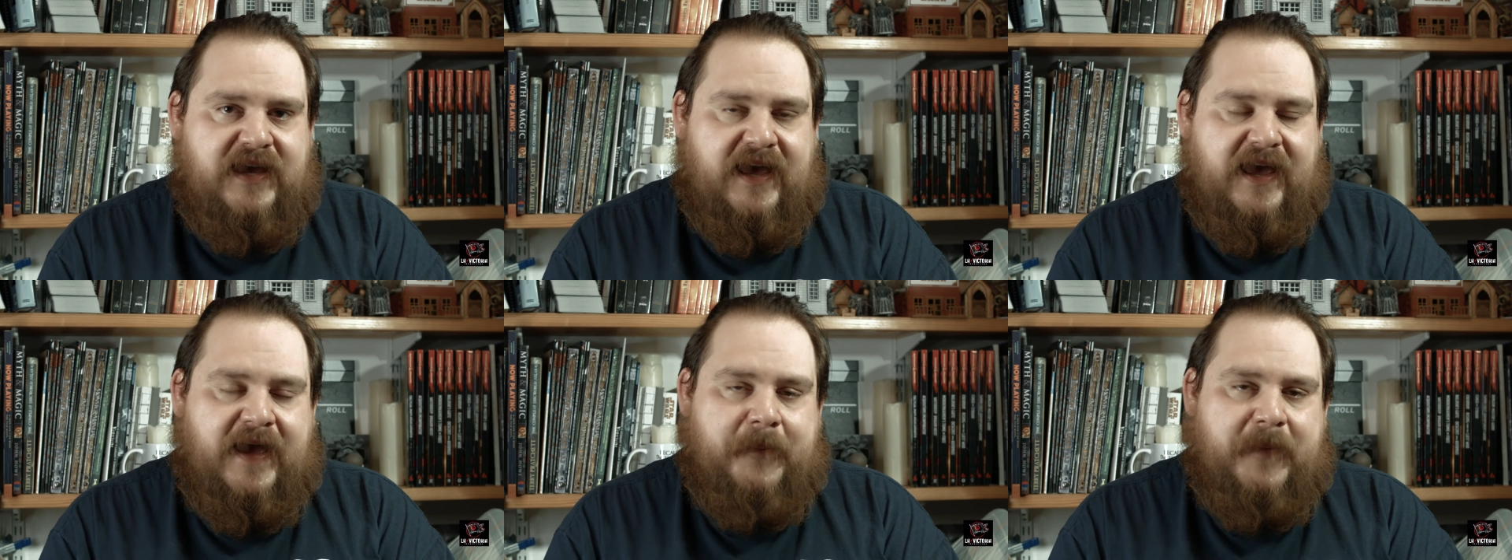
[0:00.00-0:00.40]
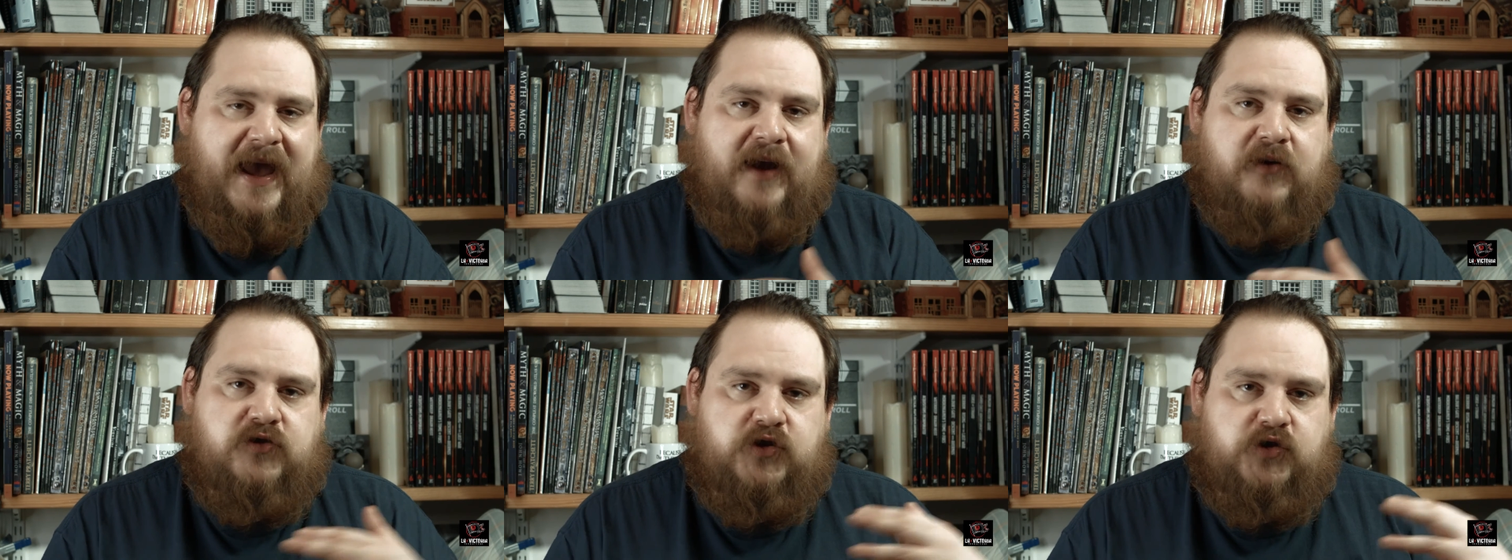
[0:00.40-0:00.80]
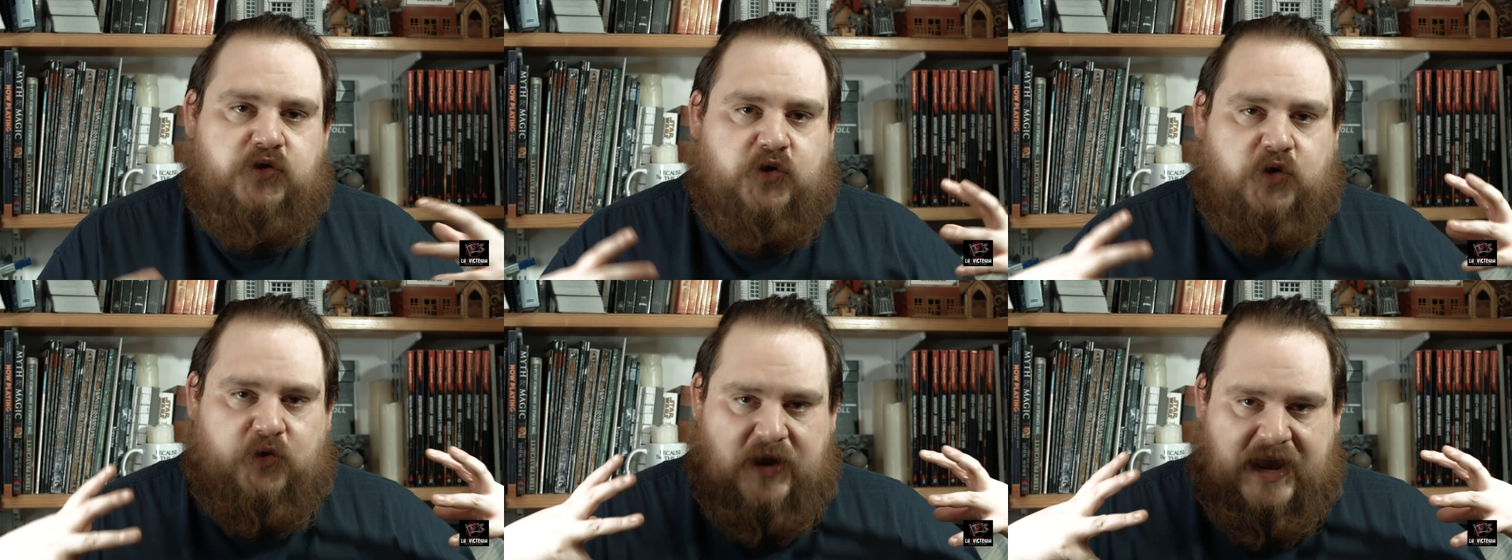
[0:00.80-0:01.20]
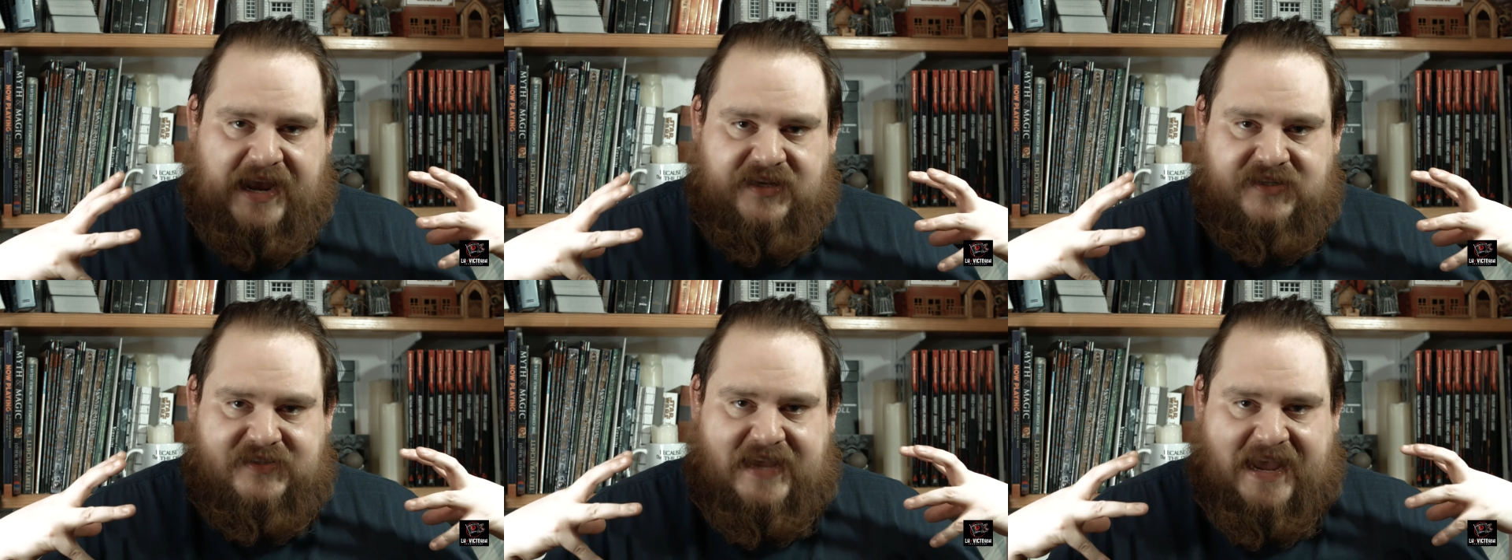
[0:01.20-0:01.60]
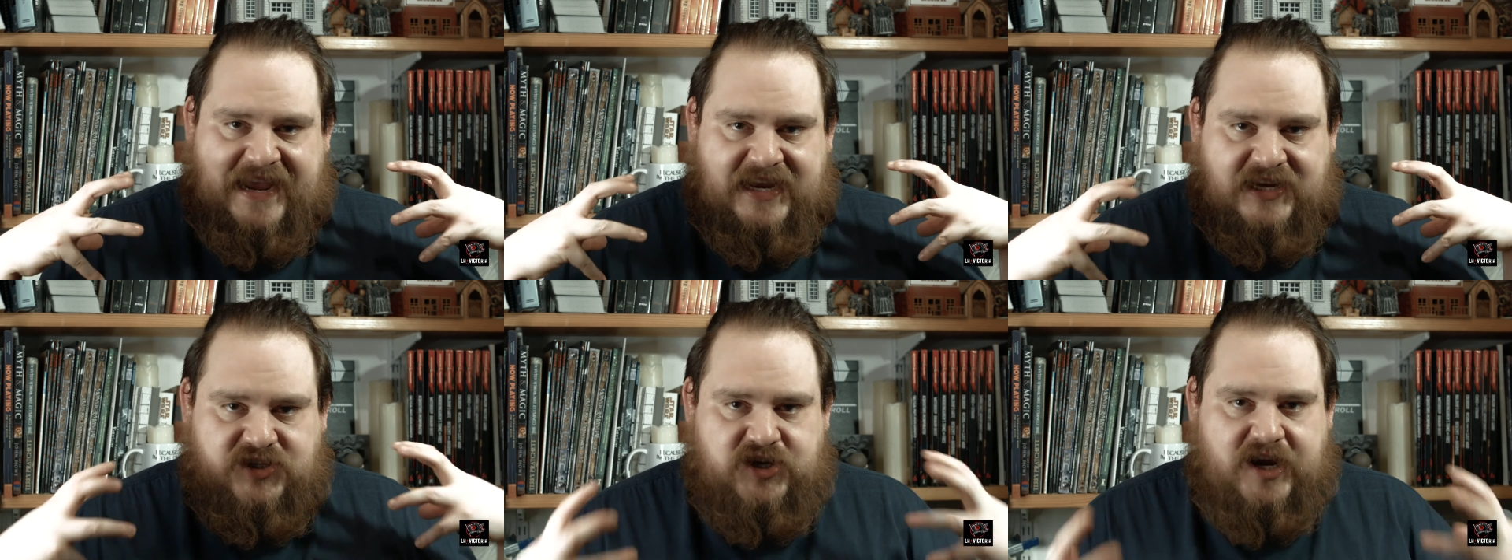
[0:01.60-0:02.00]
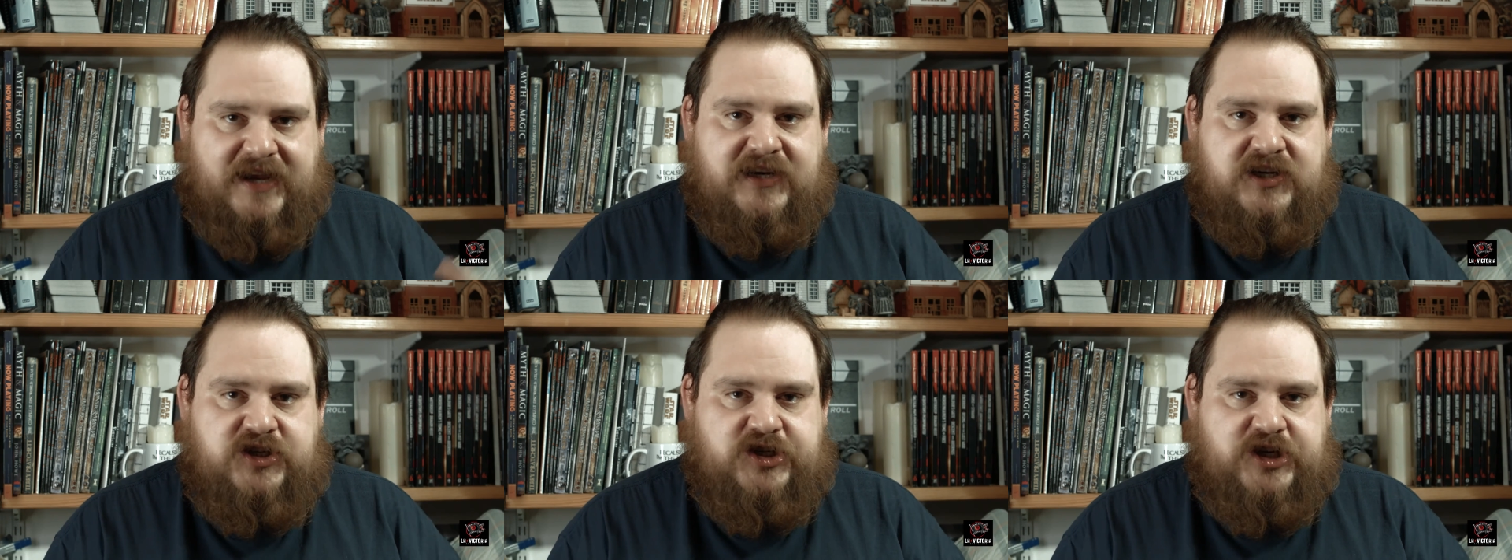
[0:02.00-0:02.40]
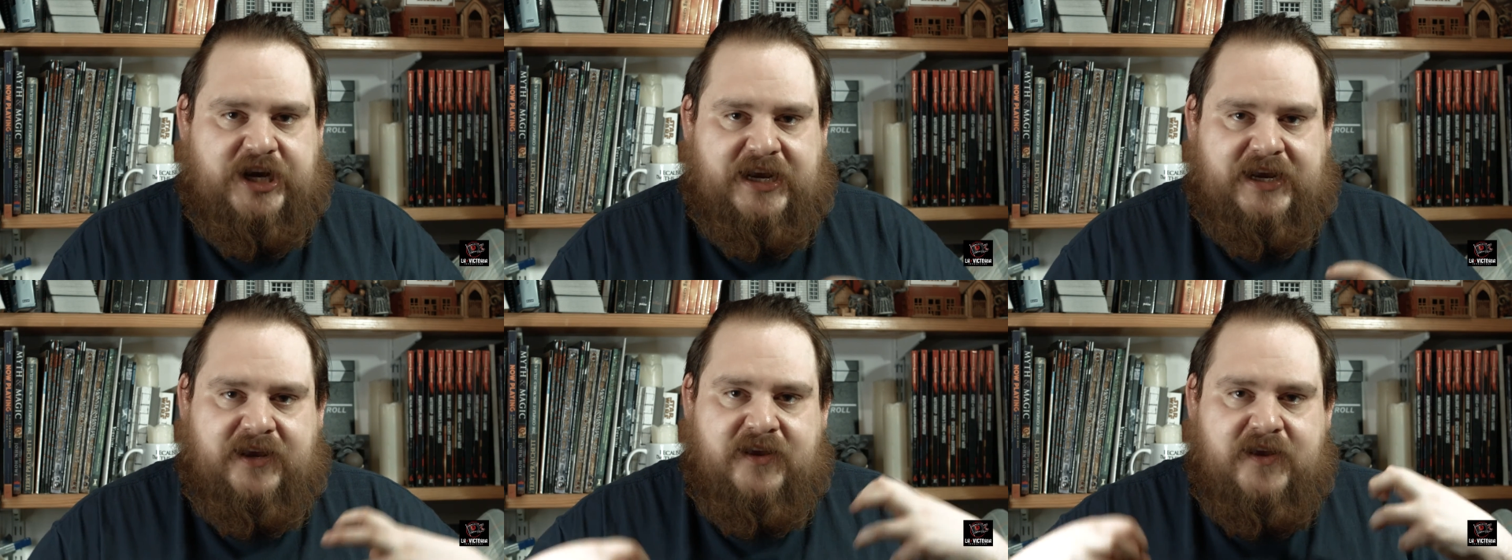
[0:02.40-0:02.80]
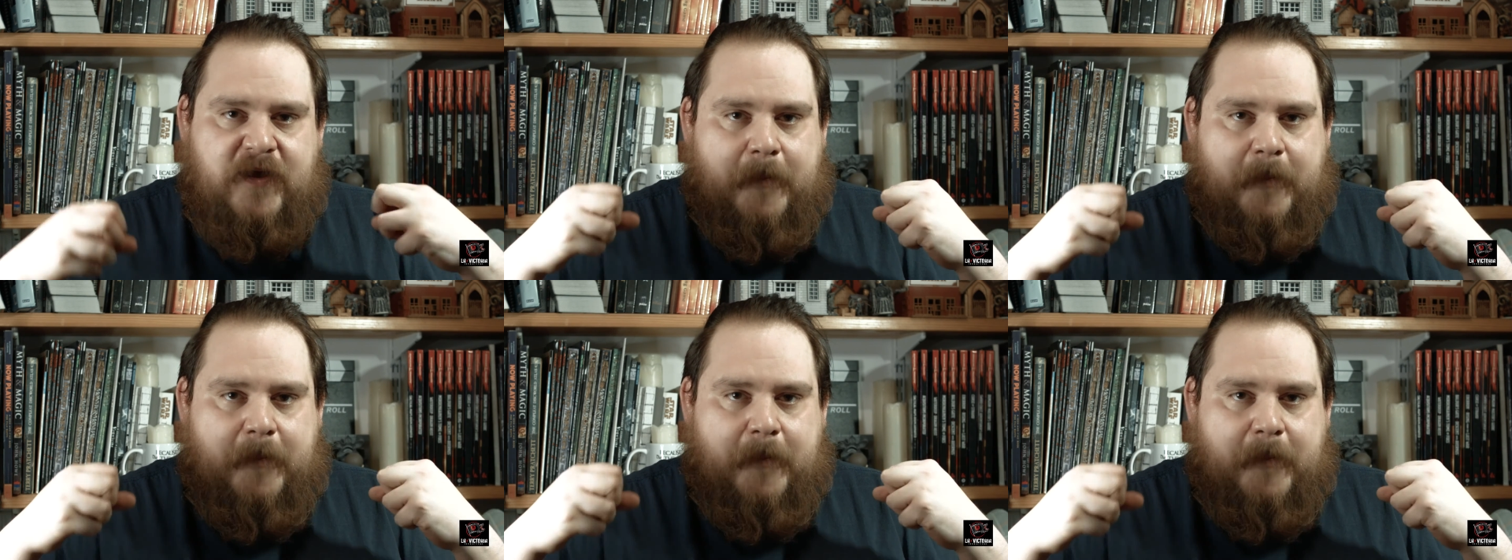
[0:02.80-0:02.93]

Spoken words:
how to create a challenging